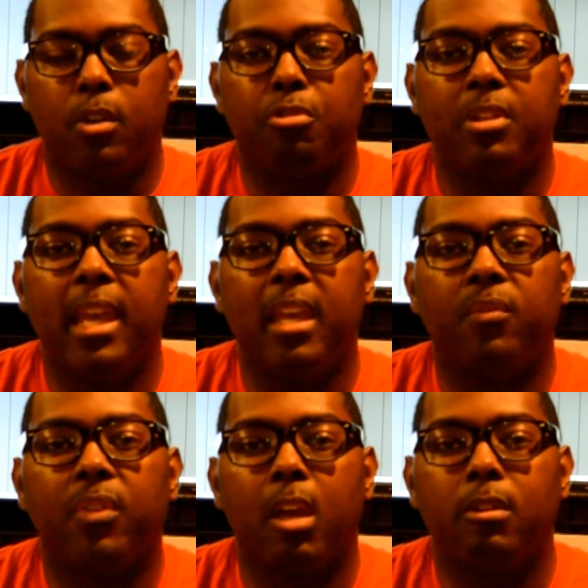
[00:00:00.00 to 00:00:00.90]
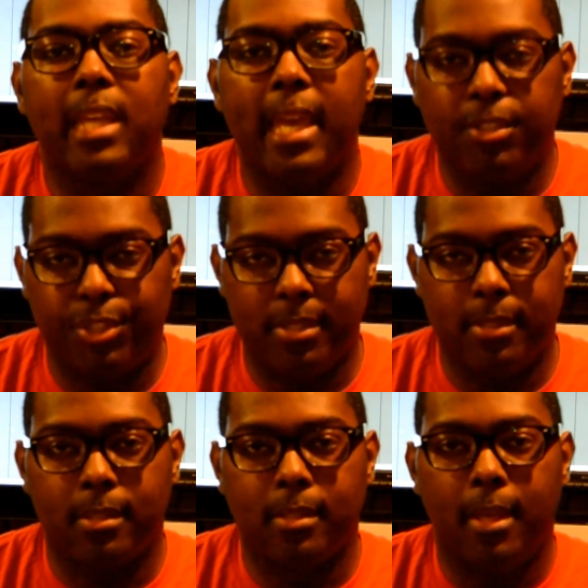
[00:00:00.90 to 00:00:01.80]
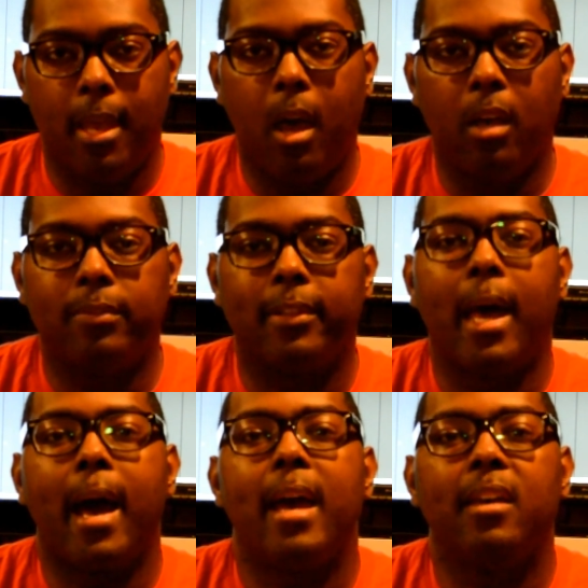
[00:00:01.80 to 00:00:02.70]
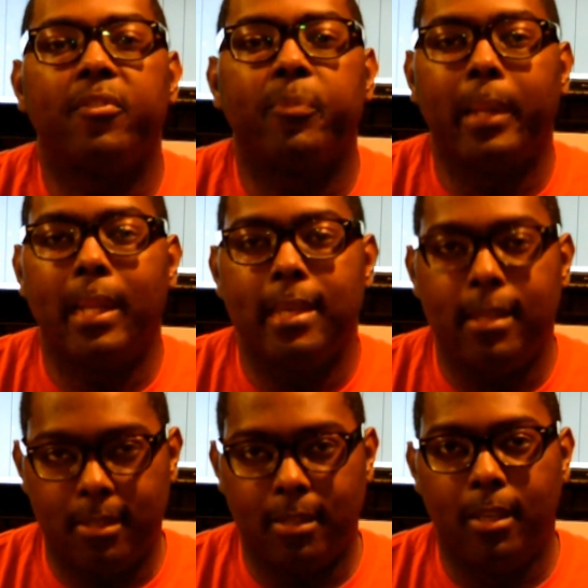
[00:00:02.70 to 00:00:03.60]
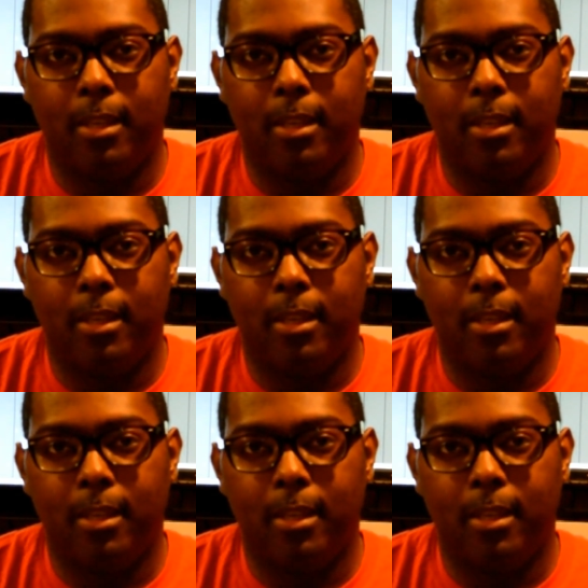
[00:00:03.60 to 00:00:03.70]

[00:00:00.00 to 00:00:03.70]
create variations of live playing.